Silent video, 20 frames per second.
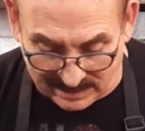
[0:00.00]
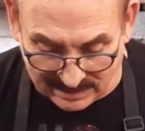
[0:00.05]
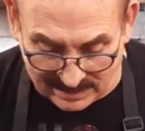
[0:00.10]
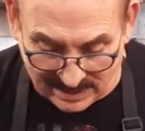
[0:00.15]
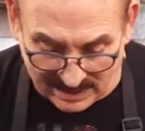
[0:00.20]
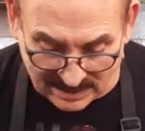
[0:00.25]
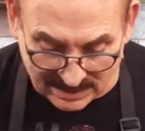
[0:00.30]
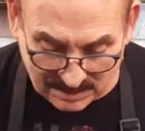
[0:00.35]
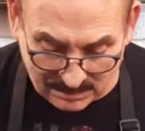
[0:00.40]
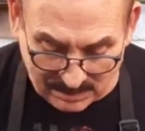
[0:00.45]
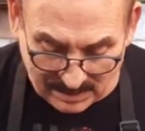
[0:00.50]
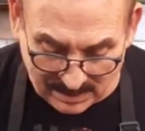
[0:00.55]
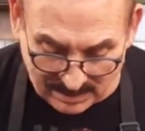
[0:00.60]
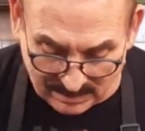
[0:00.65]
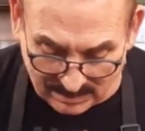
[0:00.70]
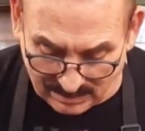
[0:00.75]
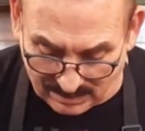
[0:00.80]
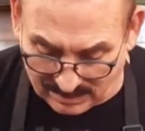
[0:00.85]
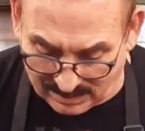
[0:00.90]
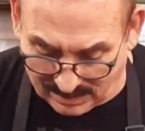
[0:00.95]
takes
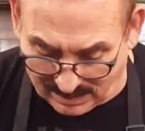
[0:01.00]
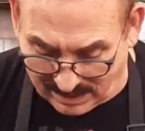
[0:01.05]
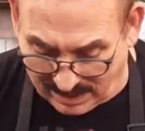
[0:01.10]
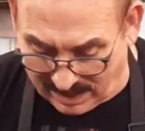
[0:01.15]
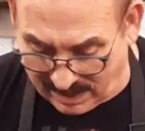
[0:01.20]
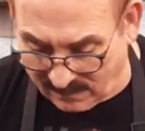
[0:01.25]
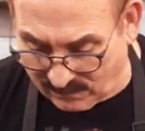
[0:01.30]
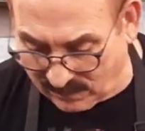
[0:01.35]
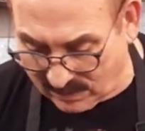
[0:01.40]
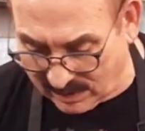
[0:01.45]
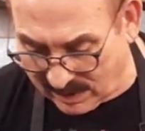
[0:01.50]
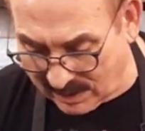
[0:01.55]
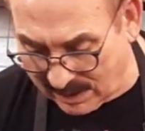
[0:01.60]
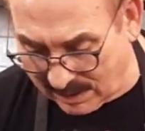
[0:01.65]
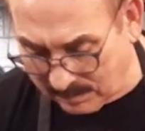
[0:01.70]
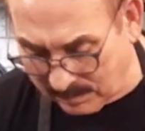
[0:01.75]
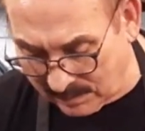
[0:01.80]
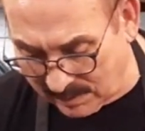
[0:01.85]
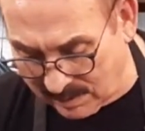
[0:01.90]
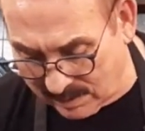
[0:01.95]
about a half a
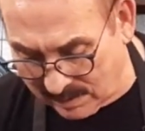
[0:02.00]
cup,